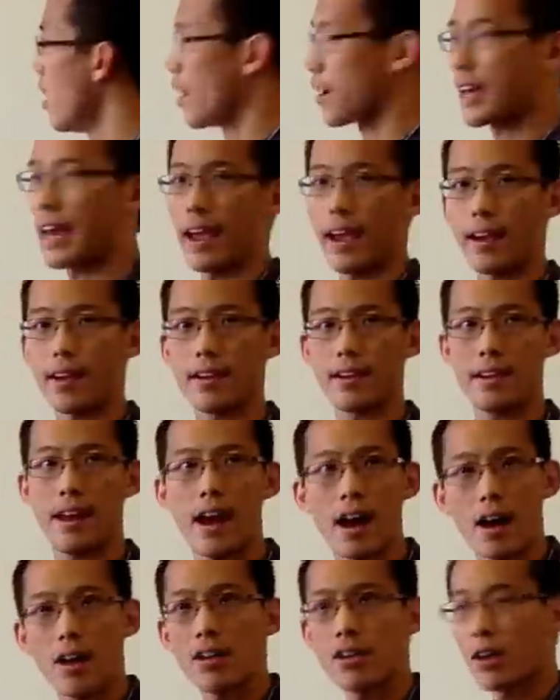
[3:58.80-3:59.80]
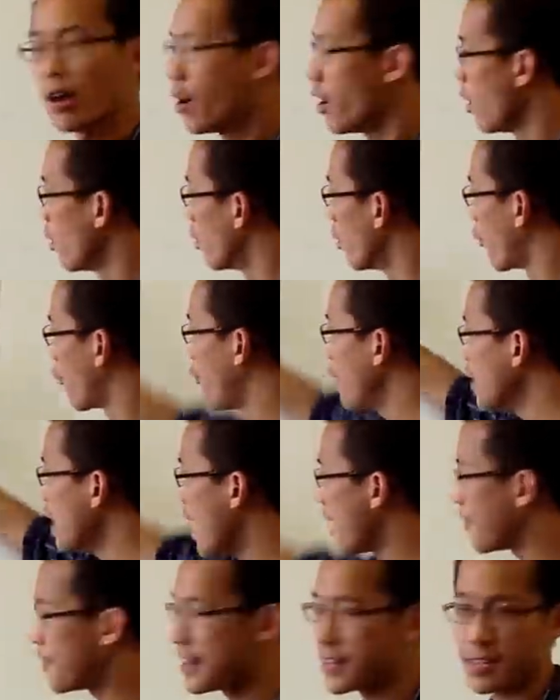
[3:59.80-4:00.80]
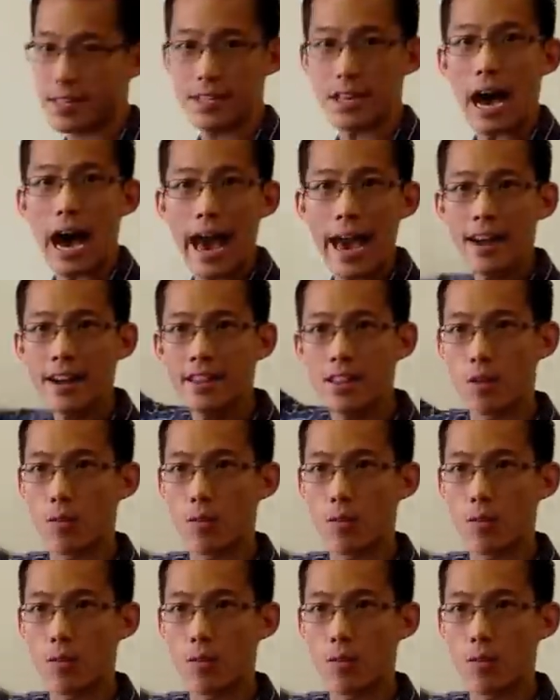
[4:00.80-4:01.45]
Okay, now we'll fill out this side,